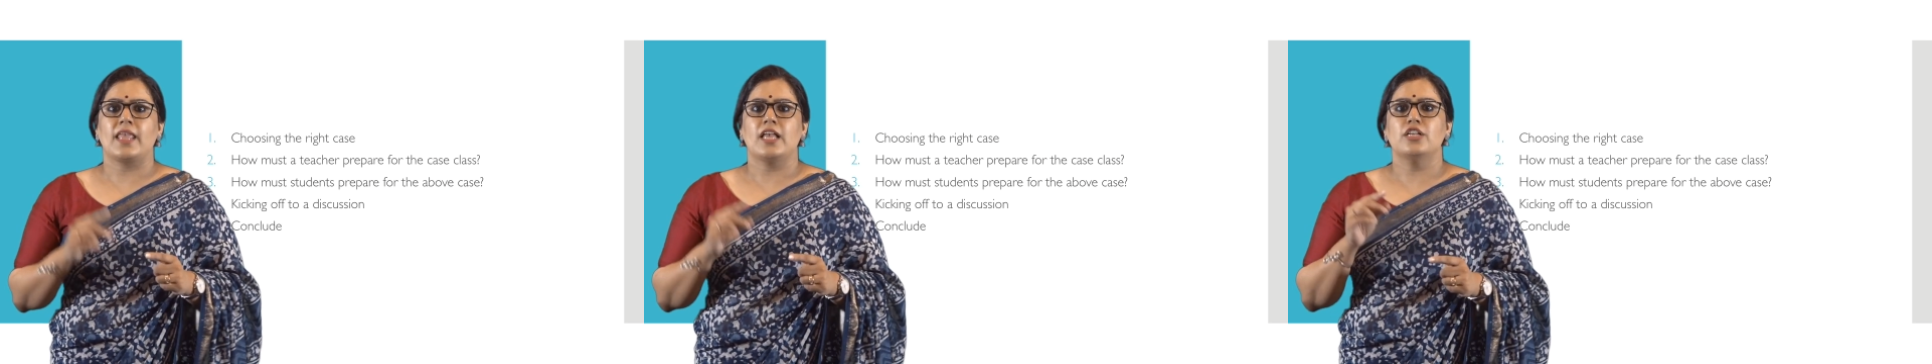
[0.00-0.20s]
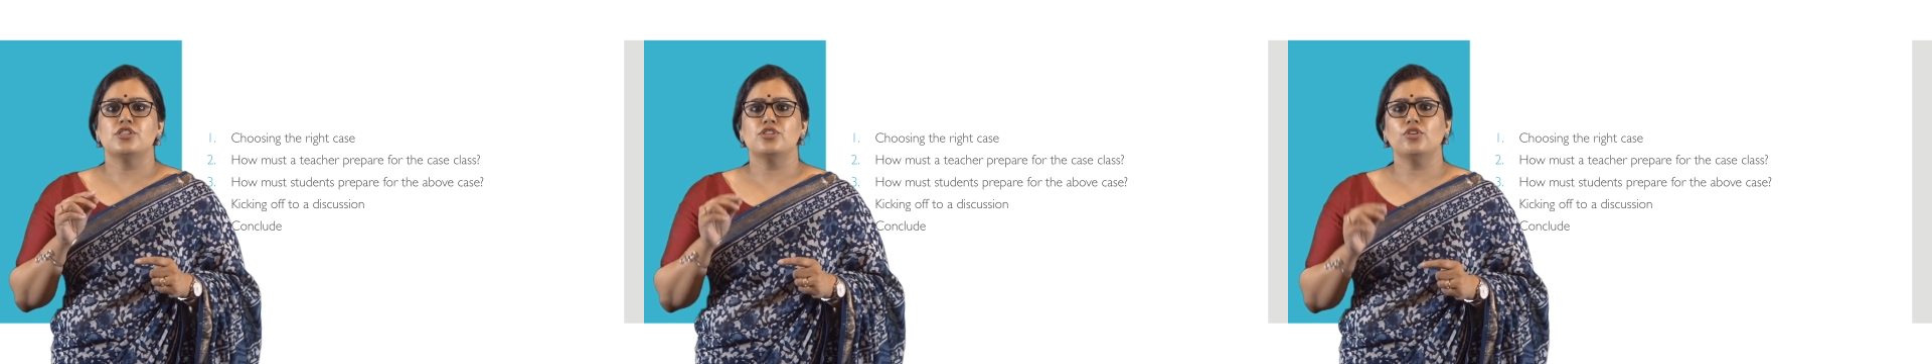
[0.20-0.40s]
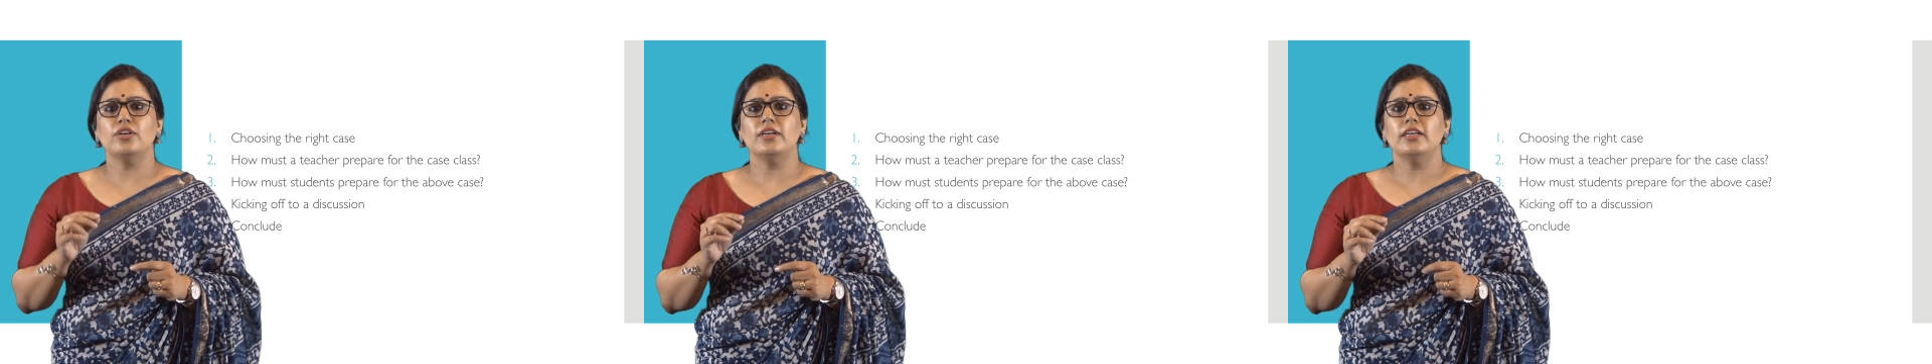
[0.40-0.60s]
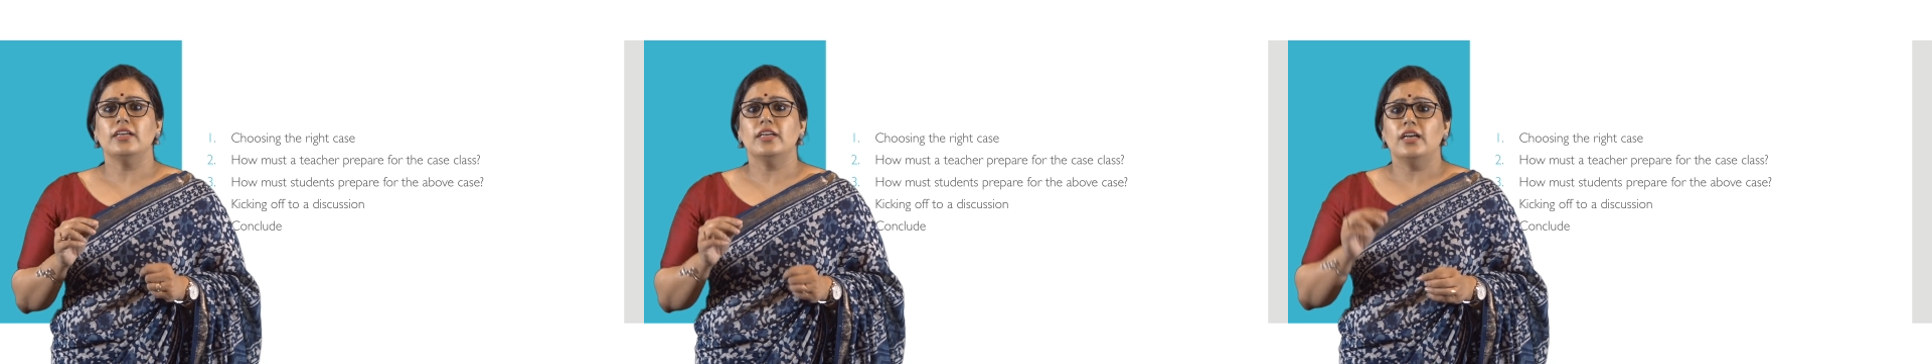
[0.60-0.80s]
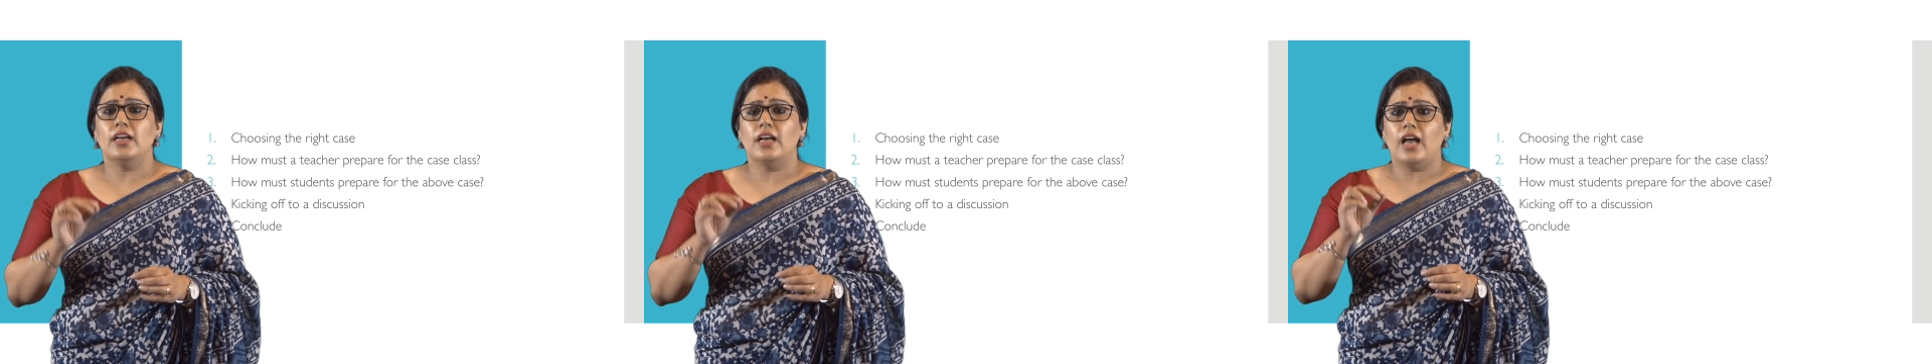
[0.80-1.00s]
So,
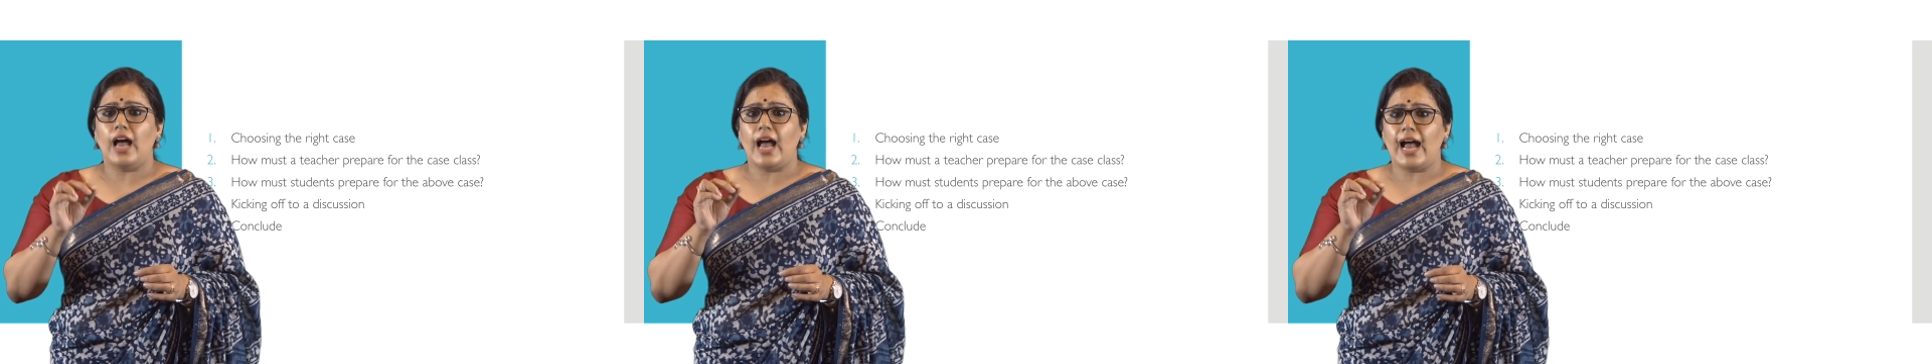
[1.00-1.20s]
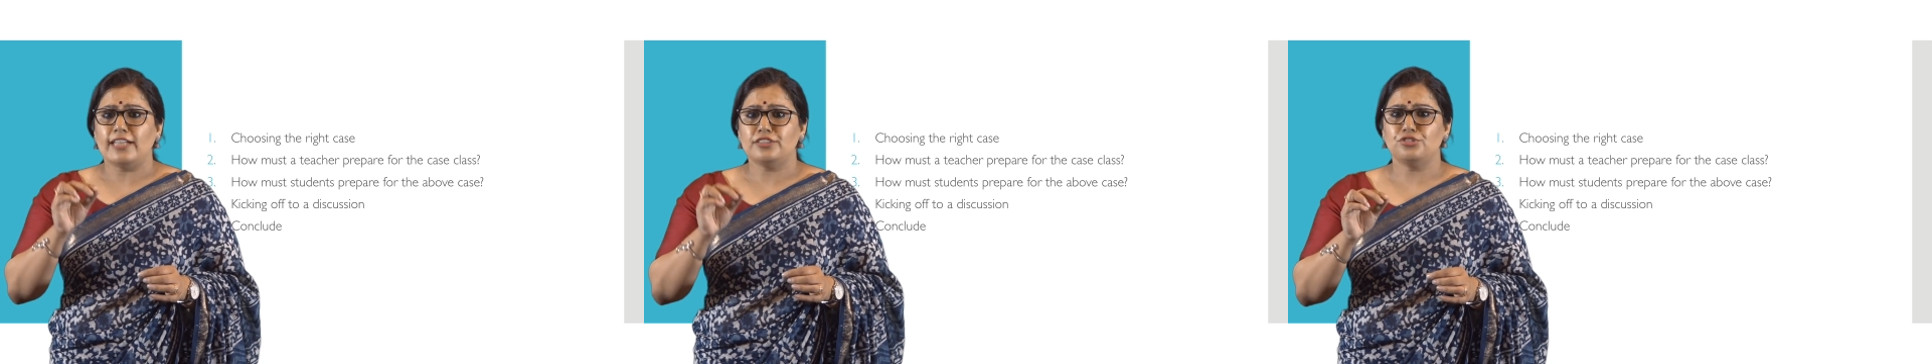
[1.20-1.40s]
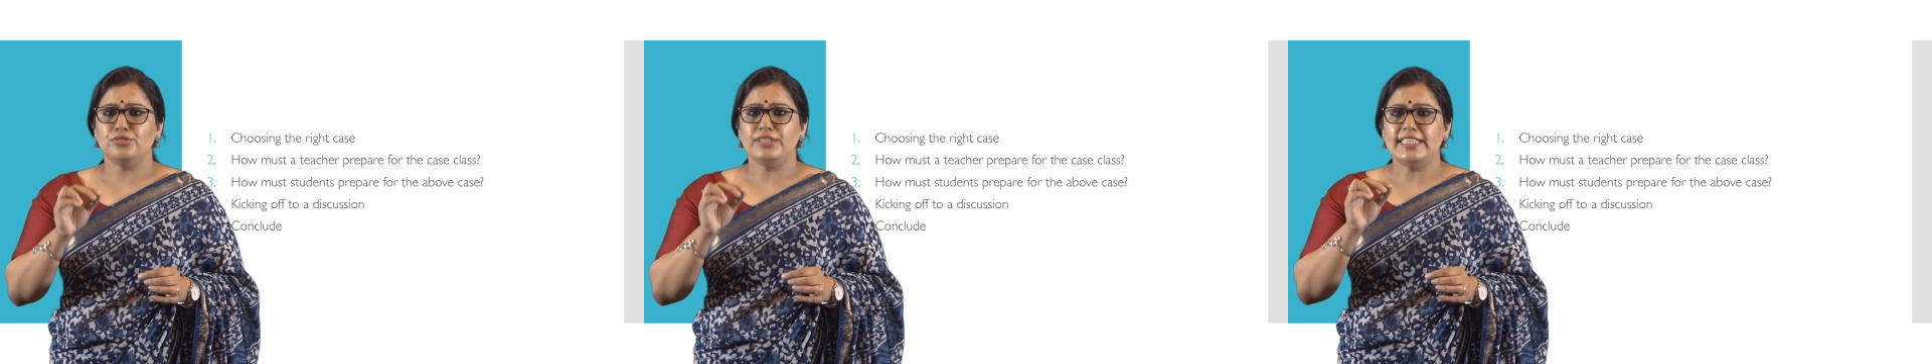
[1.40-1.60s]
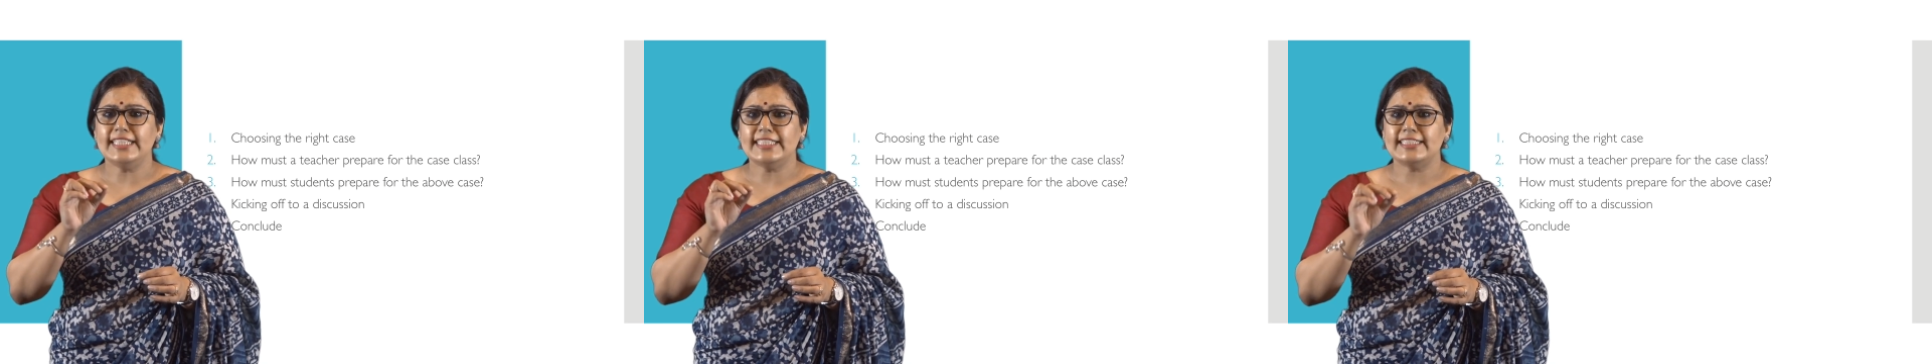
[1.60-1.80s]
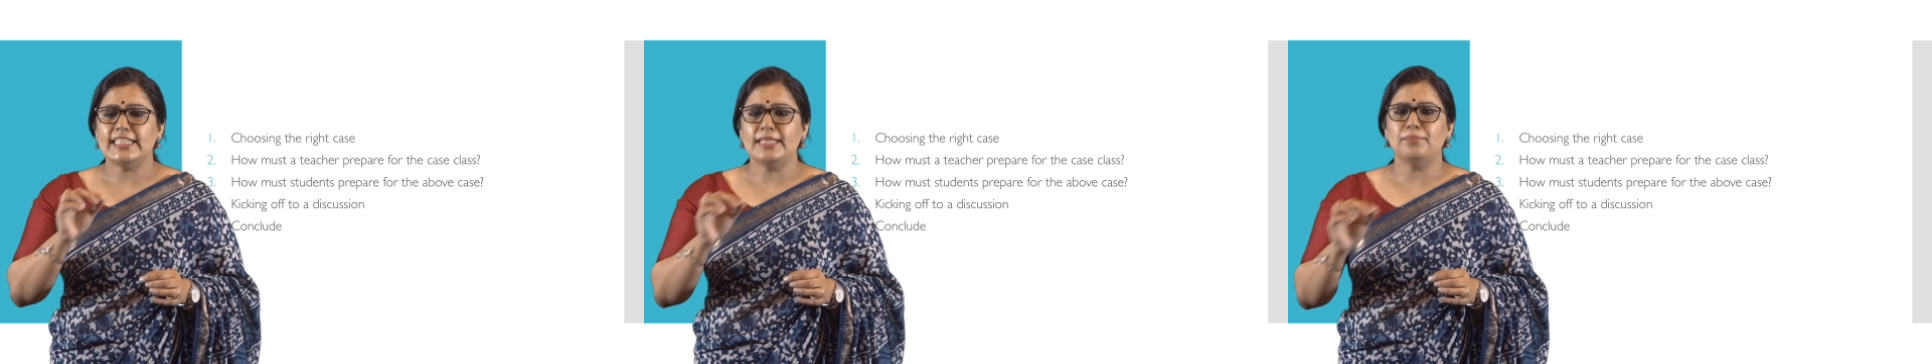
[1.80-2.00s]
as to
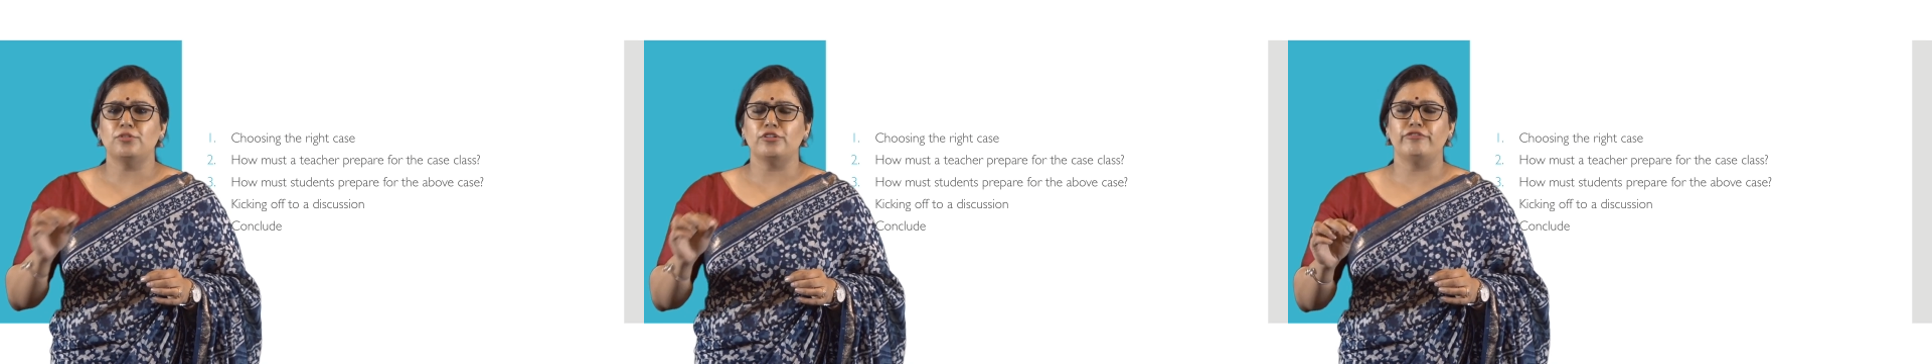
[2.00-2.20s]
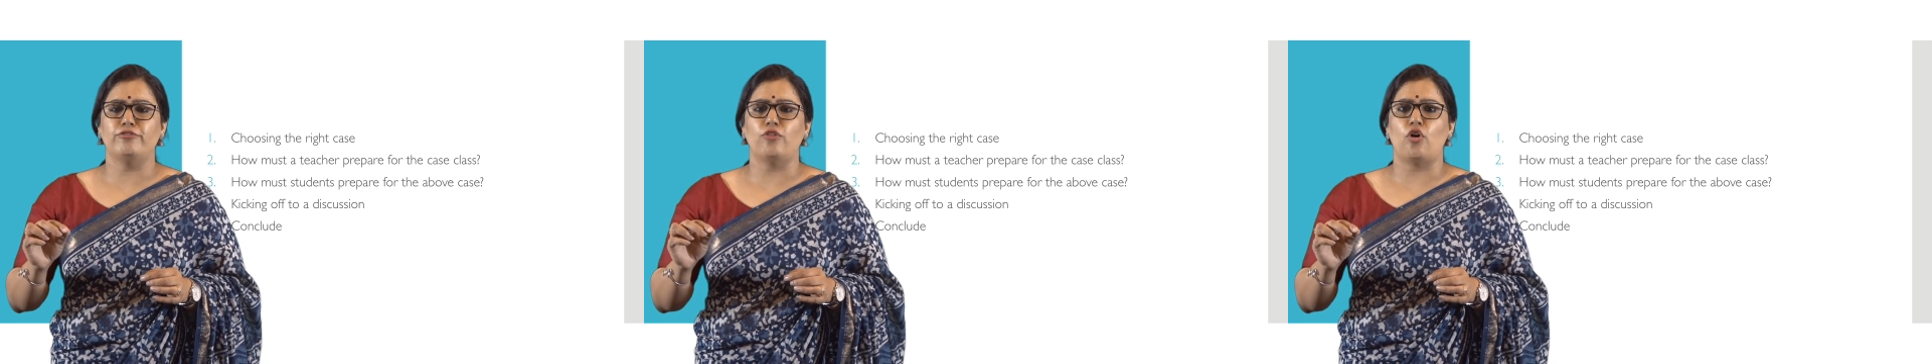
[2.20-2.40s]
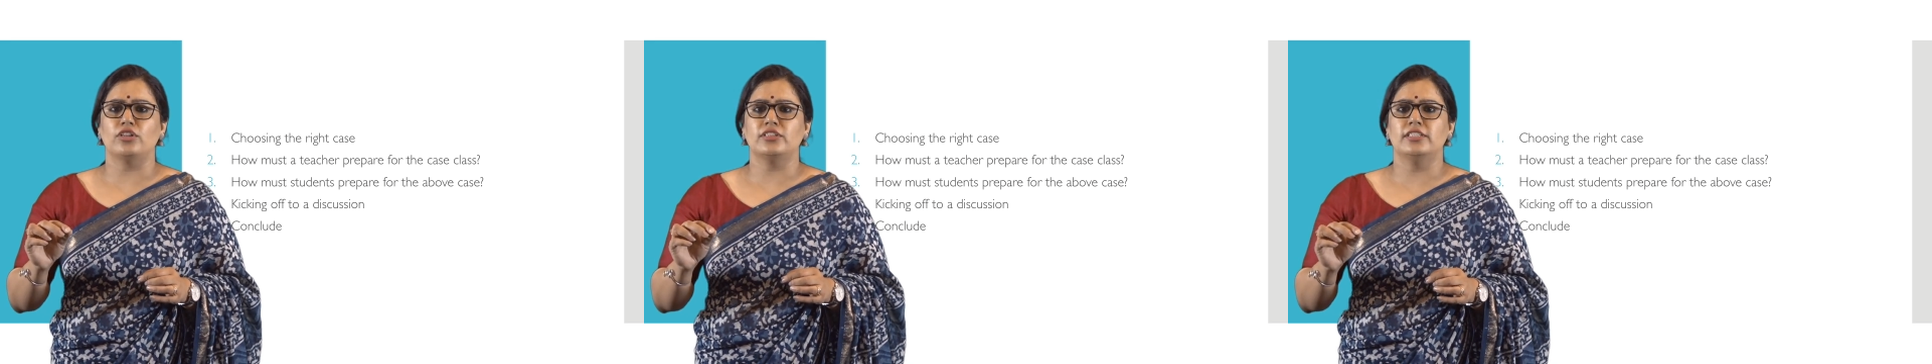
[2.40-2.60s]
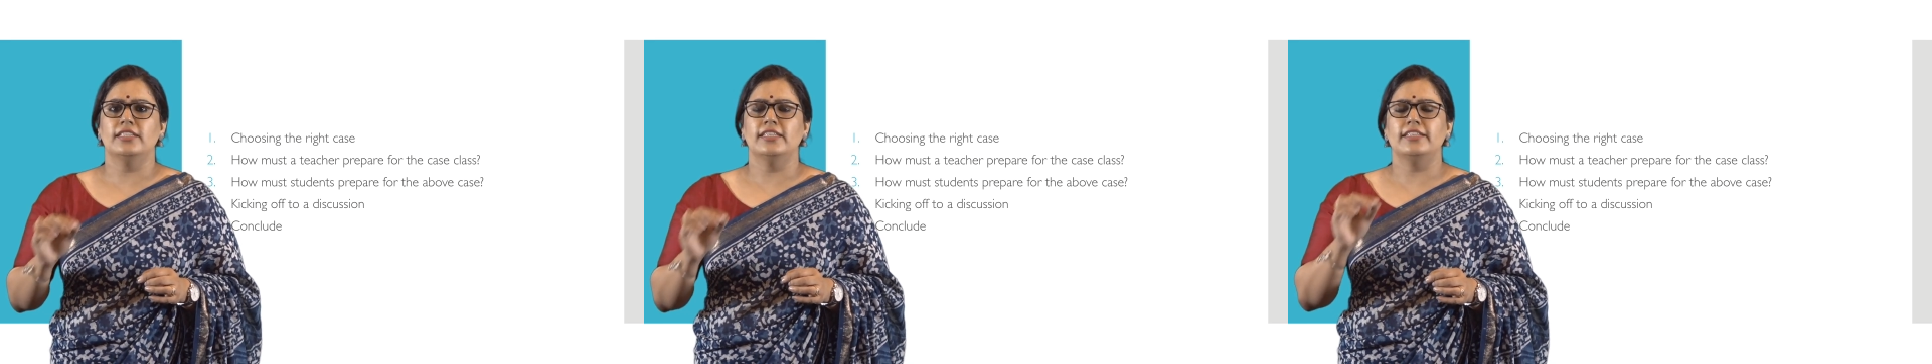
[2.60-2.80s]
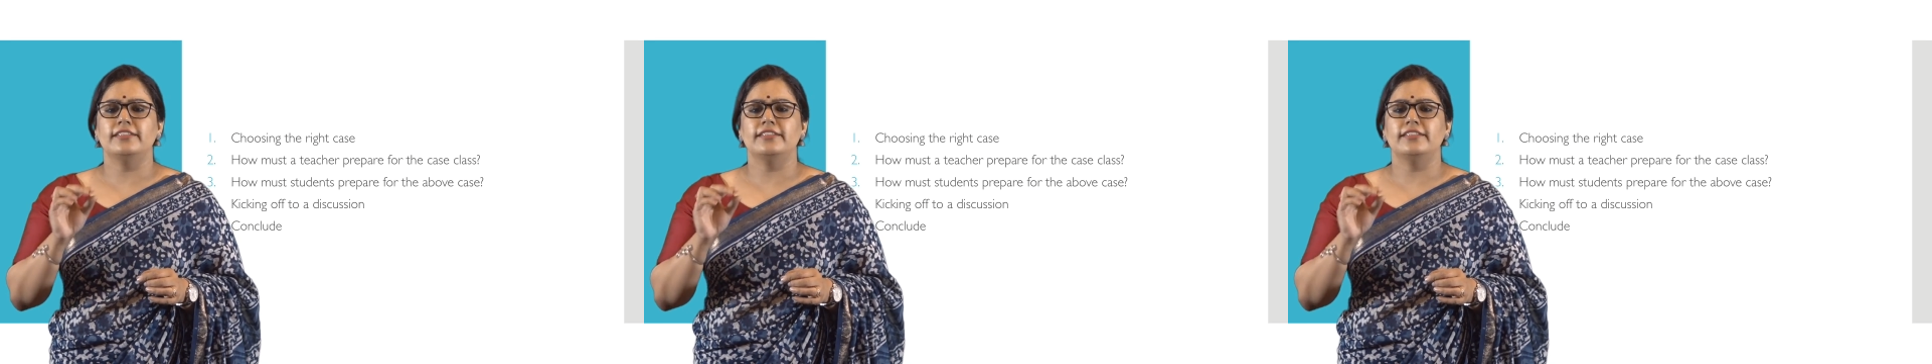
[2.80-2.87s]
easily put forth